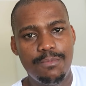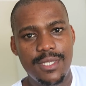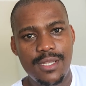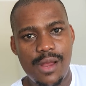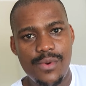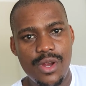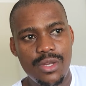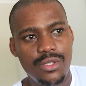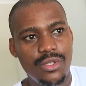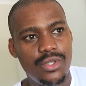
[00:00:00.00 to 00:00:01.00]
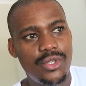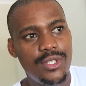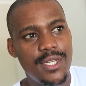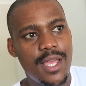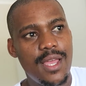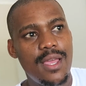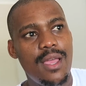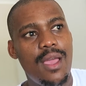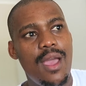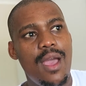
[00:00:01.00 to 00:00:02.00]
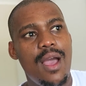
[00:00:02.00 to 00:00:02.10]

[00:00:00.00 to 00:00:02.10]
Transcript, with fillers: bizarre rehearsals today